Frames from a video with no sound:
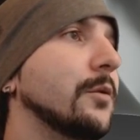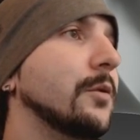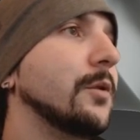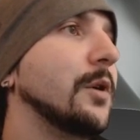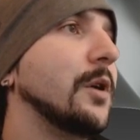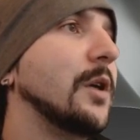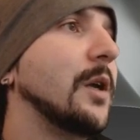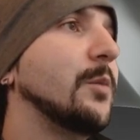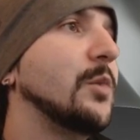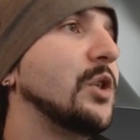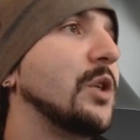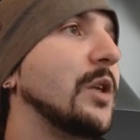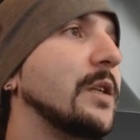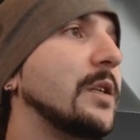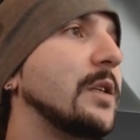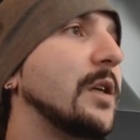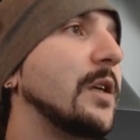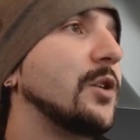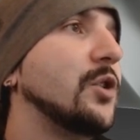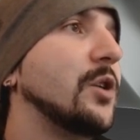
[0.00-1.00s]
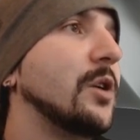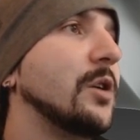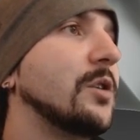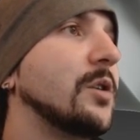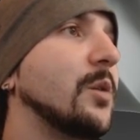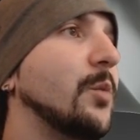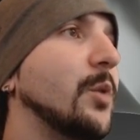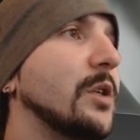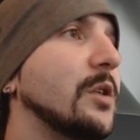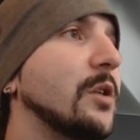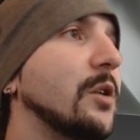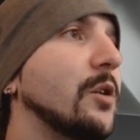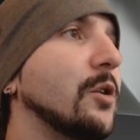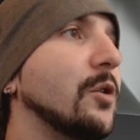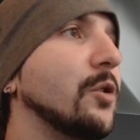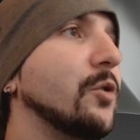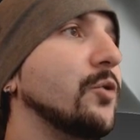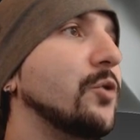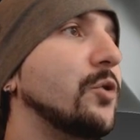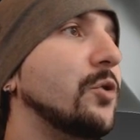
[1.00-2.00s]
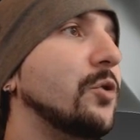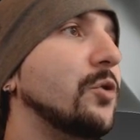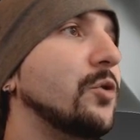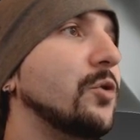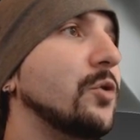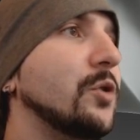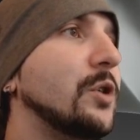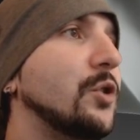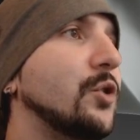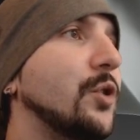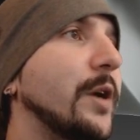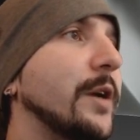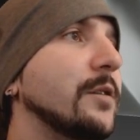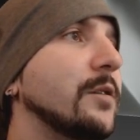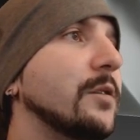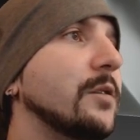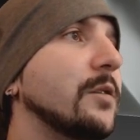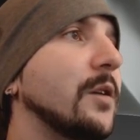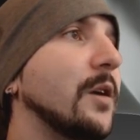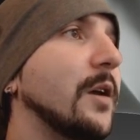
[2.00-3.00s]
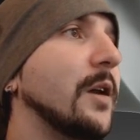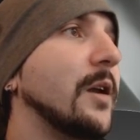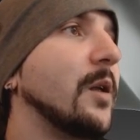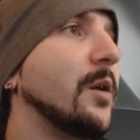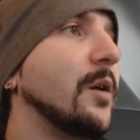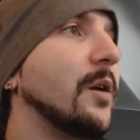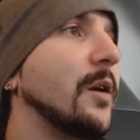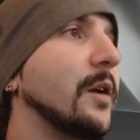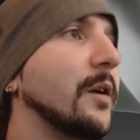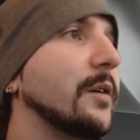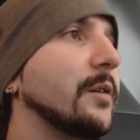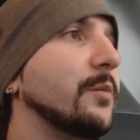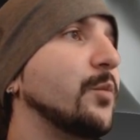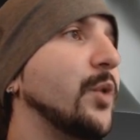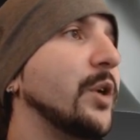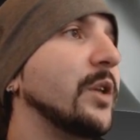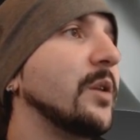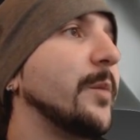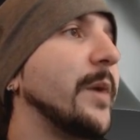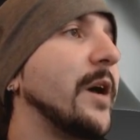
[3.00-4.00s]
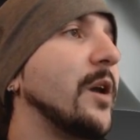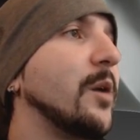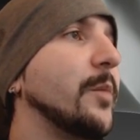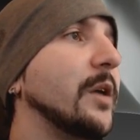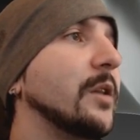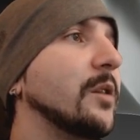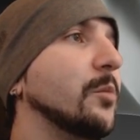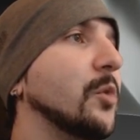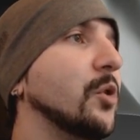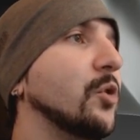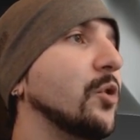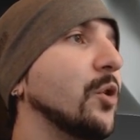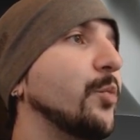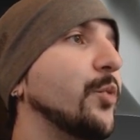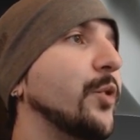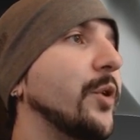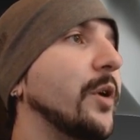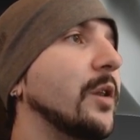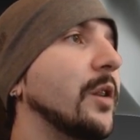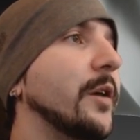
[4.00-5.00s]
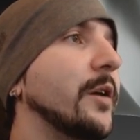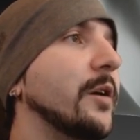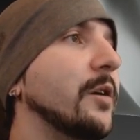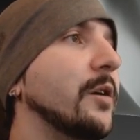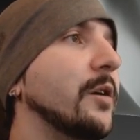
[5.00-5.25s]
I'm just gonna sketch in some of these little loose strands and I'll bring them out and make them look all pretty later.